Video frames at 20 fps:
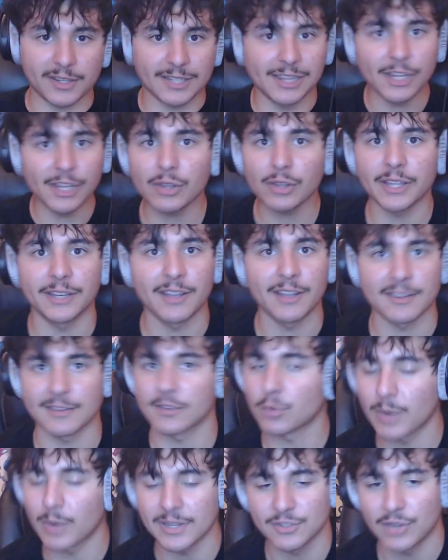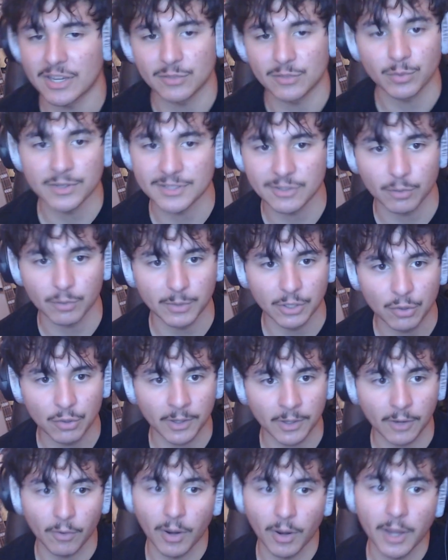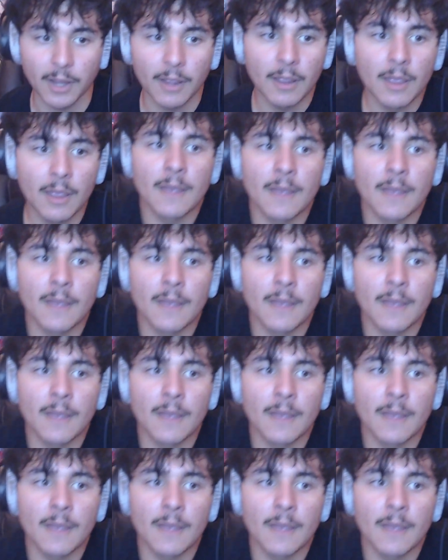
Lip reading: Clearly it does. Otherwise you guys wouldn't still be doing it, right?